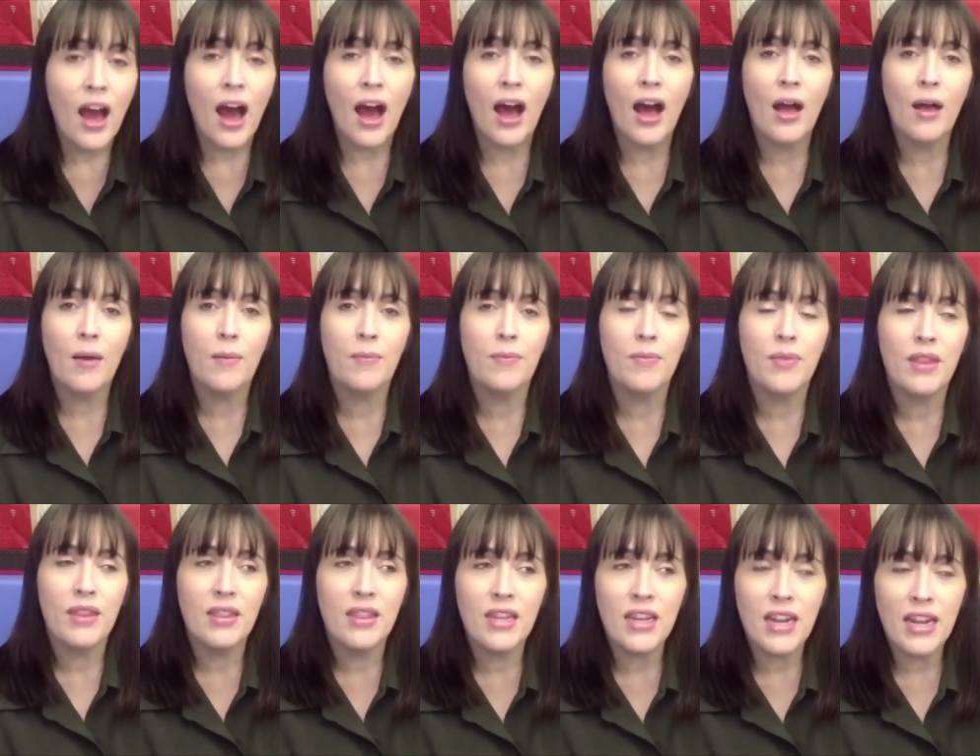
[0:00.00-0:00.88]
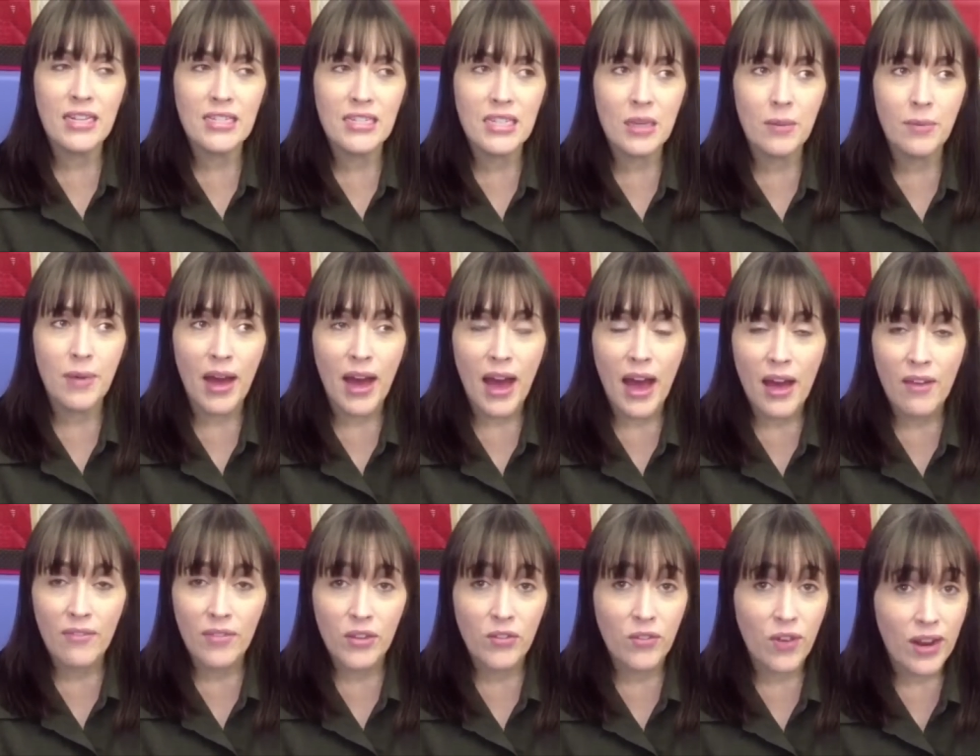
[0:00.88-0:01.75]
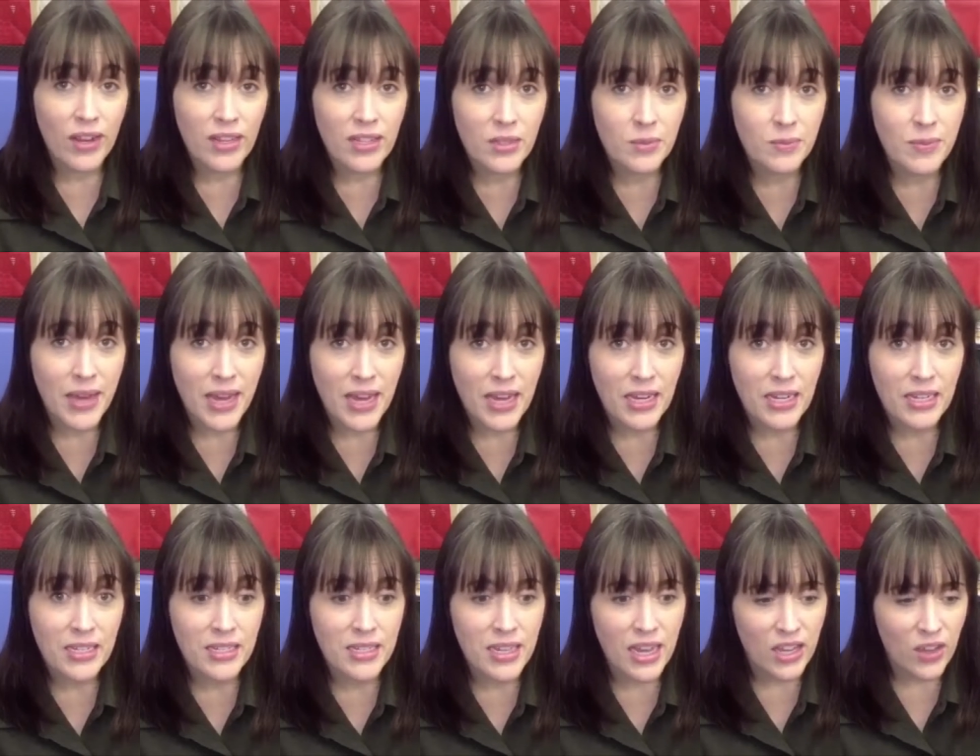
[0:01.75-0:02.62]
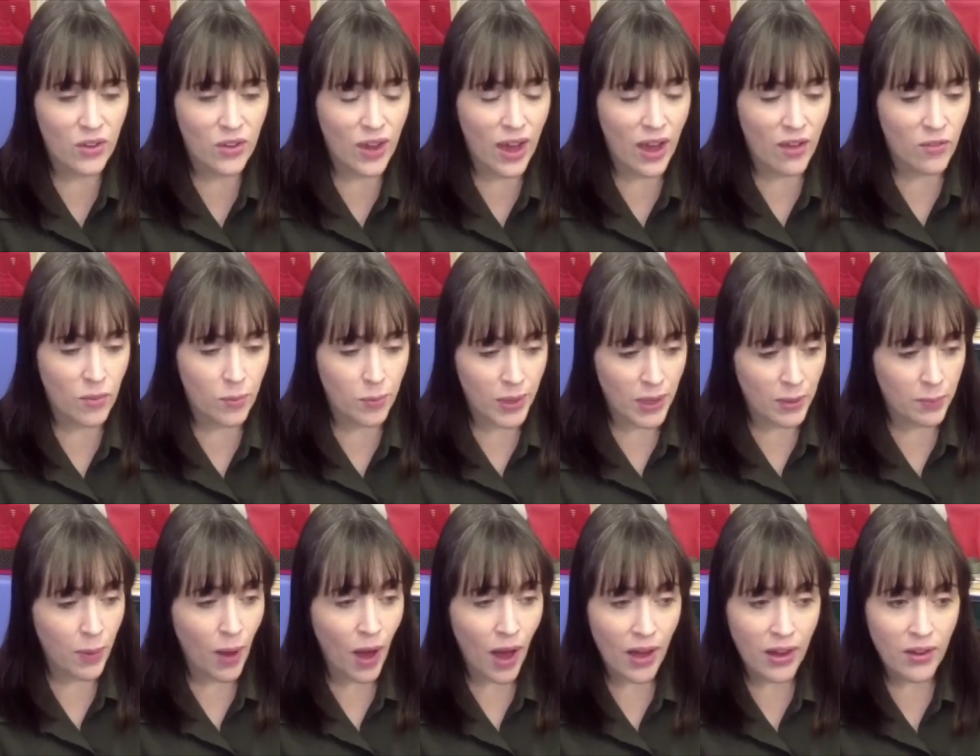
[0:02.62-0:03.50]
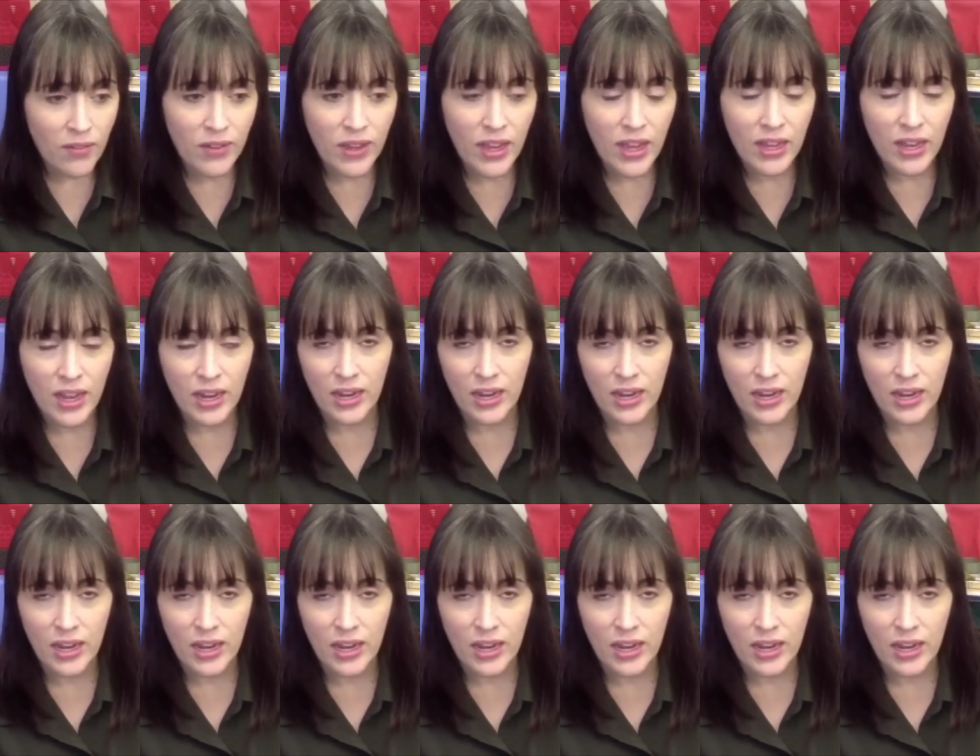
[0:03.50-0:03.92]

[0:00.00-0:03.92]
The nice thing about having rice made is that you have a big pot of it